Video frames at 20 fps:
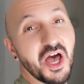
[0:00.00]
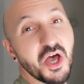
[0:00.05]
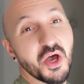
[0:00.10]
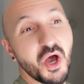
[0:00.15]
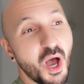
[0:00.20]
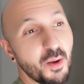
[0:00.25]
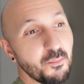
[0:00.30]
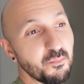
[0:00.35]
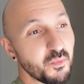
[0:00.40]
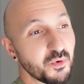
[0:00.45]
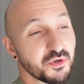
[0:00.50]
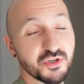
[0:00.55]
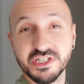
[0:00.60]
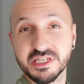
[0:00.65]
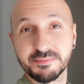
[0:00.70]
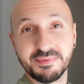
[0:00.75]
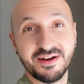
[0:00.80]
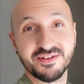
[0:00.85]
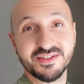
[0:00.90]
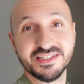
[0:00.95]
We're just
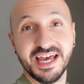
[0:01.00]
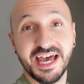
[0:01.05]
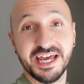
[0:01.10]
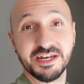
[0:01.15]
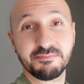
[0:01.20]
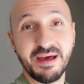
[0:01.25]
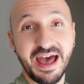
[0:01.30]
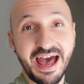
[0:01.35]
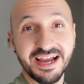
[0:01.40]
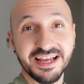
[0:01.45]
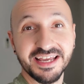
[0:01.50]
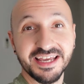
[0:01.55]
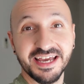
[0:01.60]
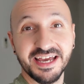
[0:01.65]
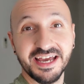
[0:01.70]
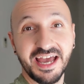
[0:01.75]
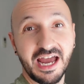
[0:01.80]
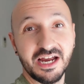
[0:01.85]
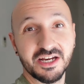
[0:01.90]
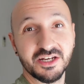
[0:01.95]
about to head back
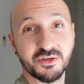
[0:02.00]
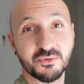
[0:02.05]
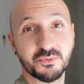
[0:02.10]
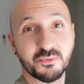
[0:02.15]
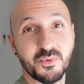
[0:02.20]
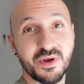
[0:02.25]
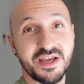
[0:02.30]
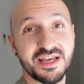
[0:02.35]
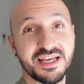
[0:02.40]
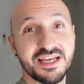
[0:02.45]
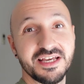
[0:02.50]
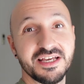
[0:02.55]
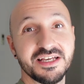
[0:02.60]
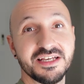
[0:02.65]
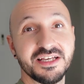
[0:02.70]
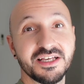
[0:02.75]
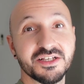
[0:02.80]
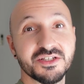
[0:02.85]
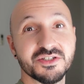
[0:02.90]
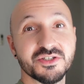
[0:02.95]
and
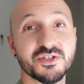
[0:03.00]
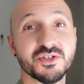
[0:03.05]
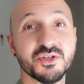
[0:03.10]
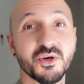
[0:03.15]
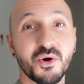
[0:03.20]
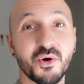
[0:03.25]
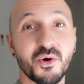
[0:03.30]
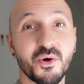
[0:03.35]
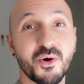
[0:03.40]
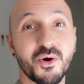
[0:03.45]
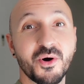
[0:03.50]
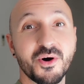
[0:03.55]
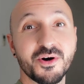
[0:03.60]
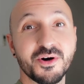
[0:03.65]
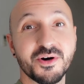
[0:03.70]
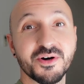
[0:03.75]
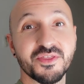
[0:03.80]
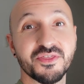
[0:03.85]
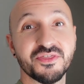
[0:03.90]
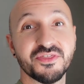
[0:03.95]
we
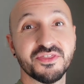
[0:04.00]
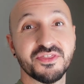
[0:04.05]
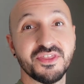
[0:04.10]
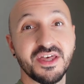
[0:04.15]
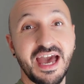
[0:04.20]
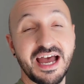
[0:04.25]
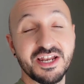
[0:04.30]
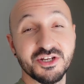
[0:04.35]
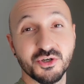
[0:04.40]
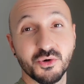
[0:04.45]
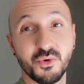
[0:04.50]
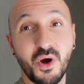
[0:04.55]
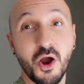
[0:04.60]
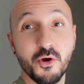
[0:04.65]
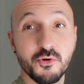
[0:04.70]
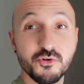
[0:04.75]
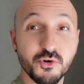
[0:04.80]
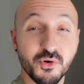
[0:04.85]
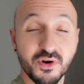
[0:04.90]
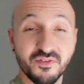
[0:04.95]
saw the actual
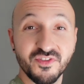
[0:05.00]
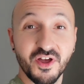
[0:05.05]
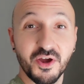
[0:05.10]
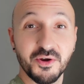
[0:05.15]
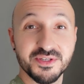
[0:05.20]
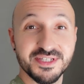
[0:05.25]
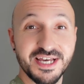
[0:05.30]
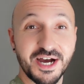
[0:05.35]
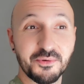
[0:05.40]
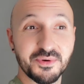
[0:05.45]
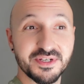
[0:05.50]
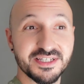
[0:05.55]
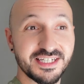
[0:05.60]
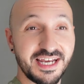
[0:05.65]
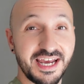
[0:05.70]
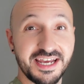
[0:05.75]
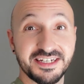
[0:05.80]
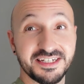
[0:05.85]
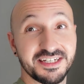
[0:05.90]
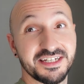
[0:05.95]
owner of the hotel we're
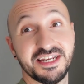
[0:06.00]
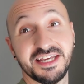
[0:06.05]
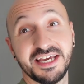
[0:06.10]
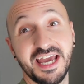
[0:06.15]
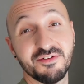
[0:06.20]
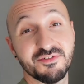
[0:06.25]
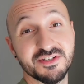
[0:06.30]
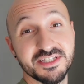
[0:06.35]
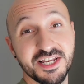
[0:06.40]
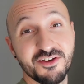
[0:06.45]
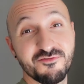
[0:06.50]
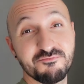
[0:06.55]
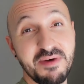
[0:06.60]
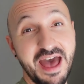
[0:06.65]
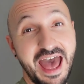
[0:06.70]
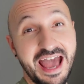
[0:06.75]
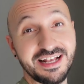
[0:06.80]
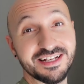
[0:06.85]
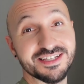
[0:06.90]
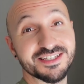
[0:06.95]
staying in and he gave us a lift back.